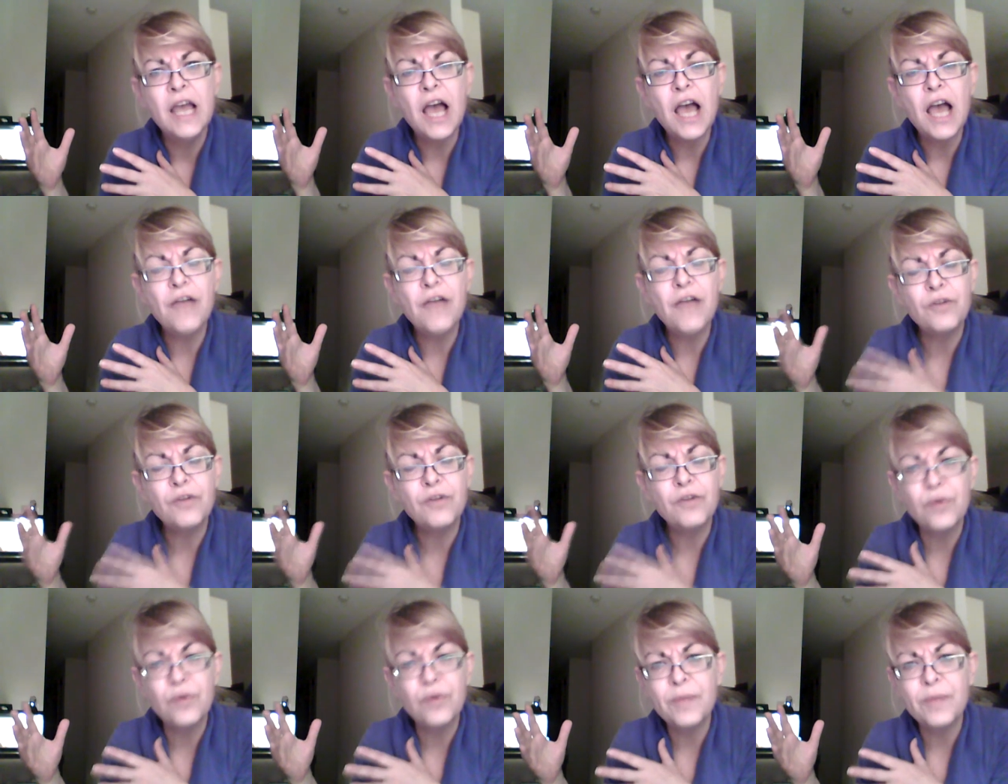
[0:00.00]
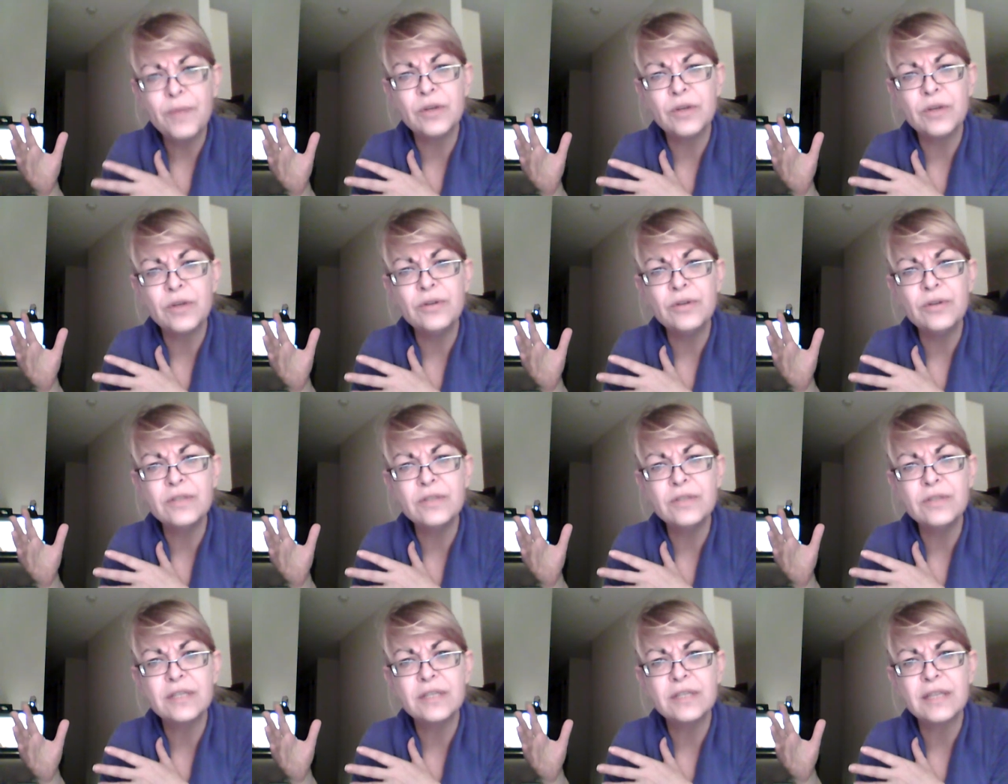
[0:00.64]
of
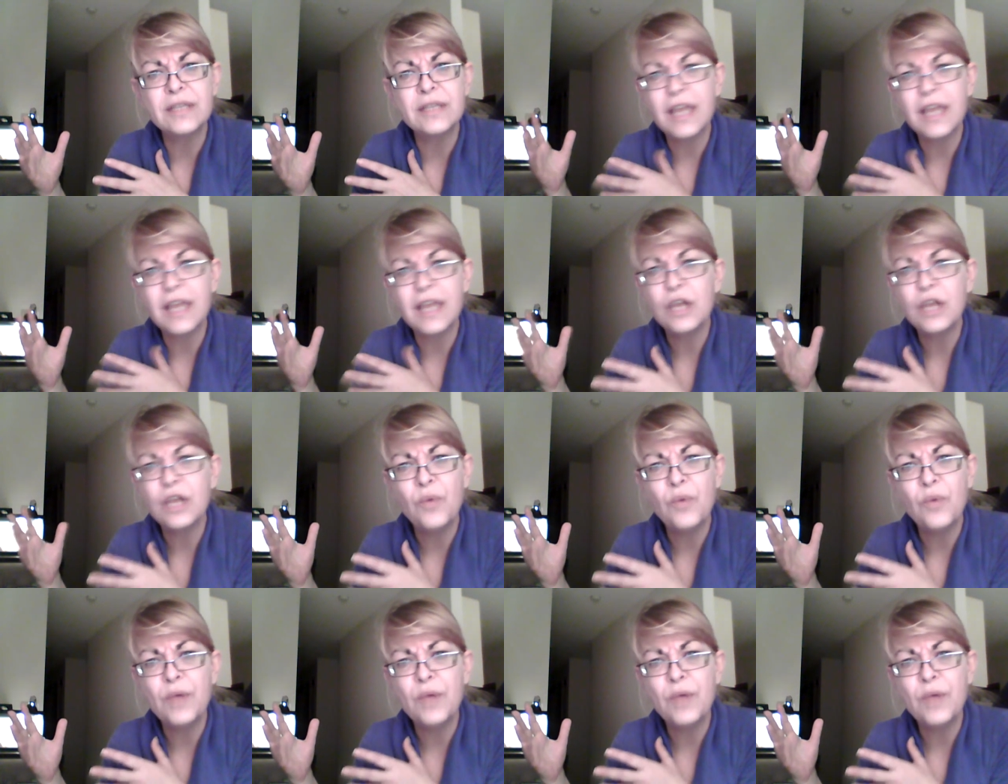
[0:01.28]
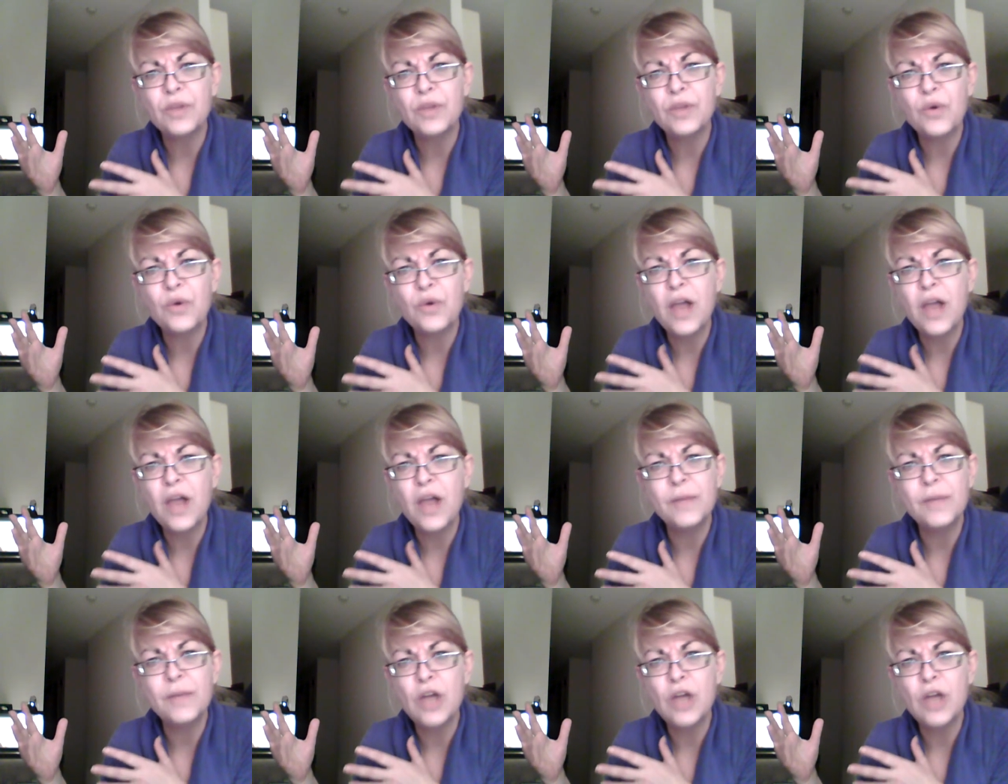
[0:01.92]
criminals getting away with
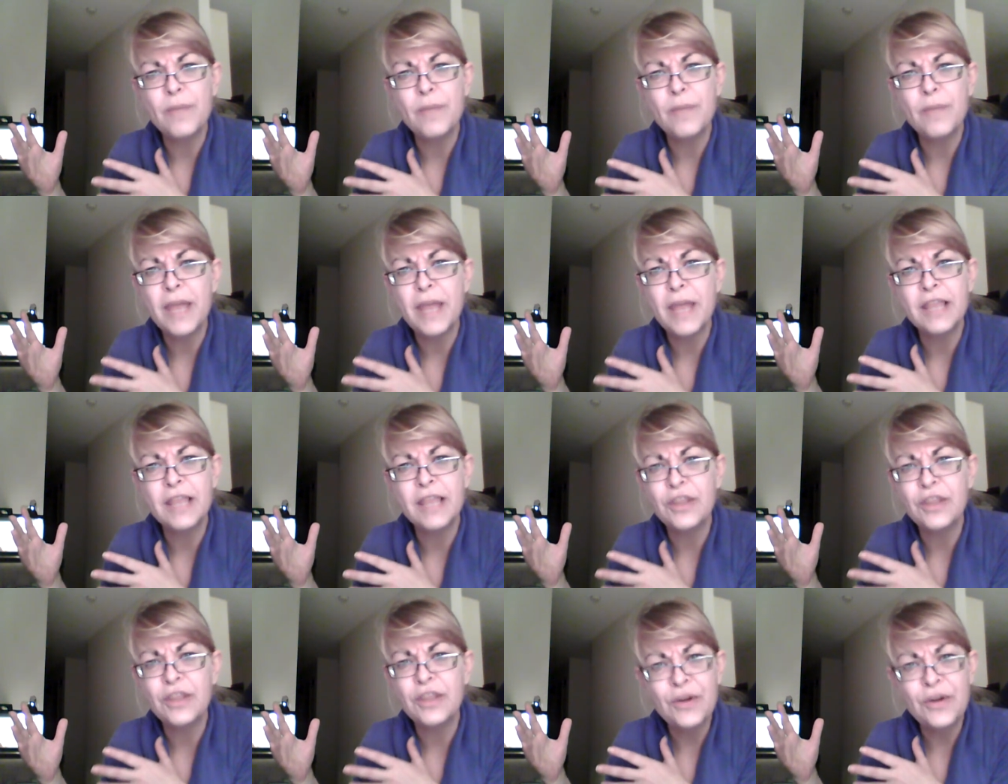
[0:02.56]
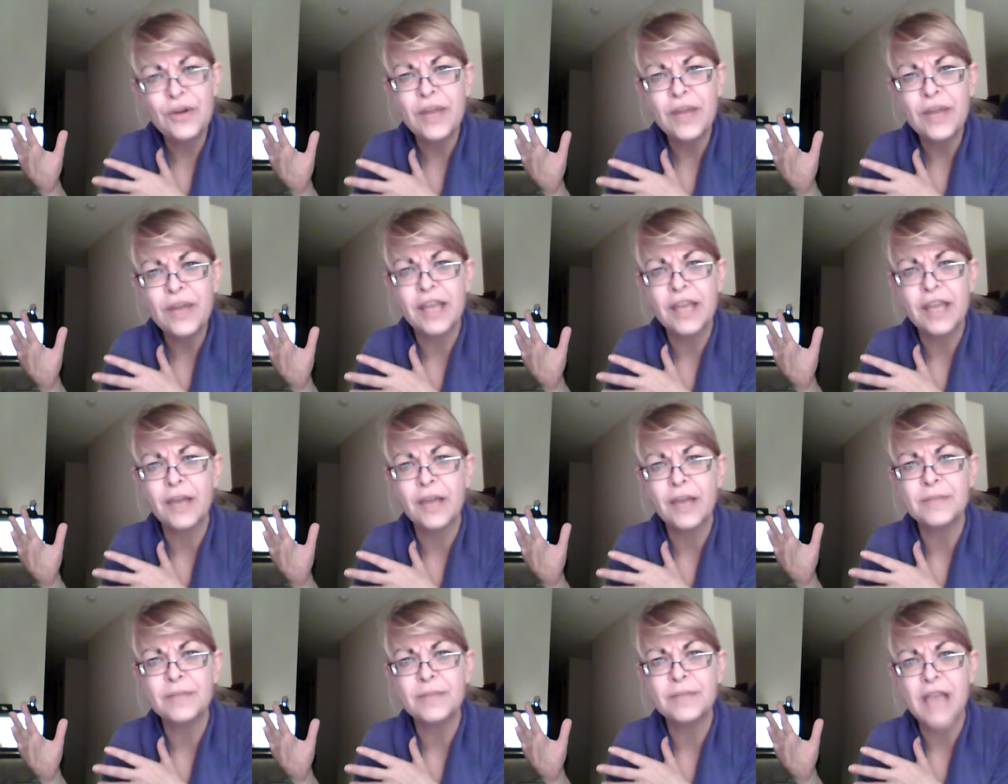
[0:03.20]
crime and not paying their
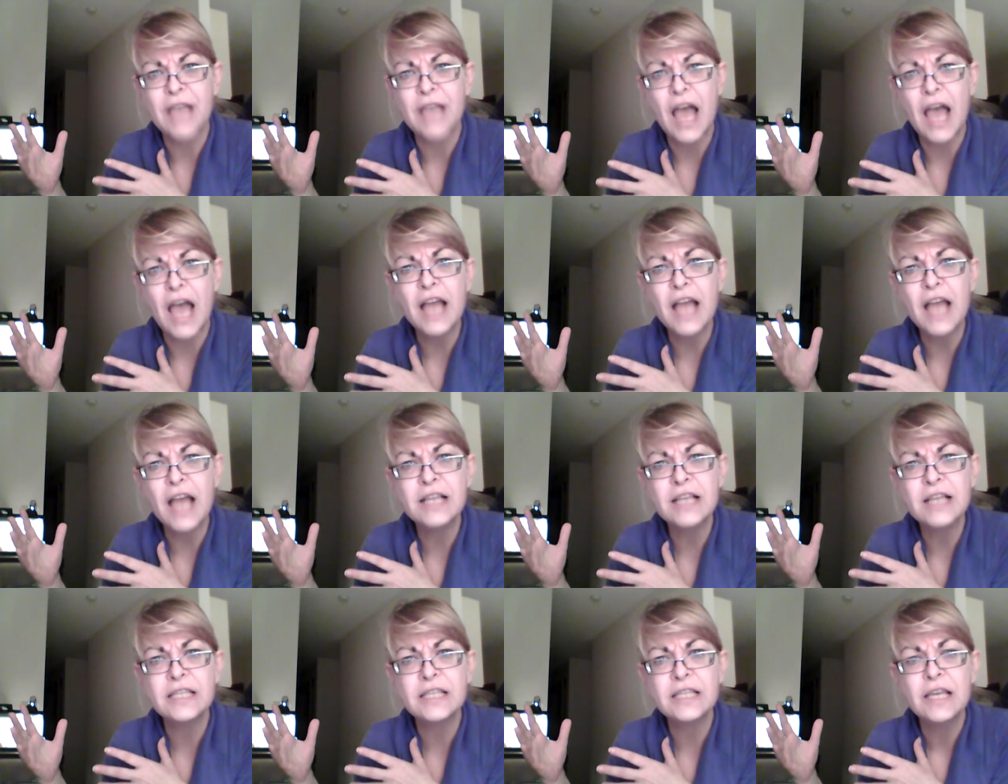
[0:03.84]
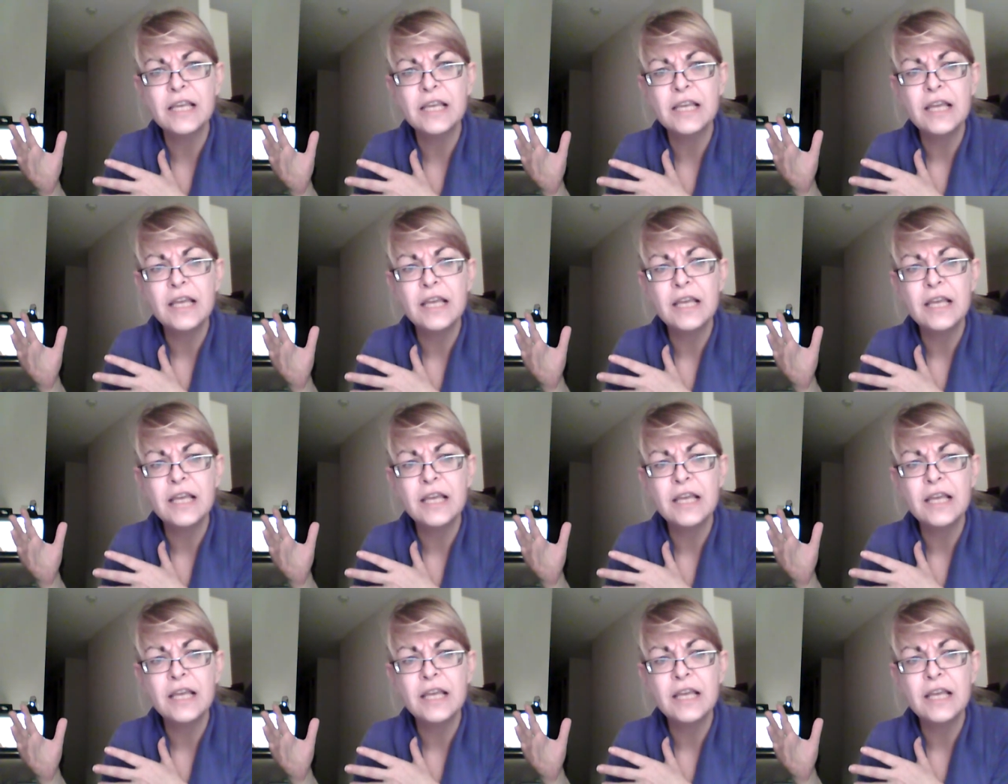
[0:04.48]
income tax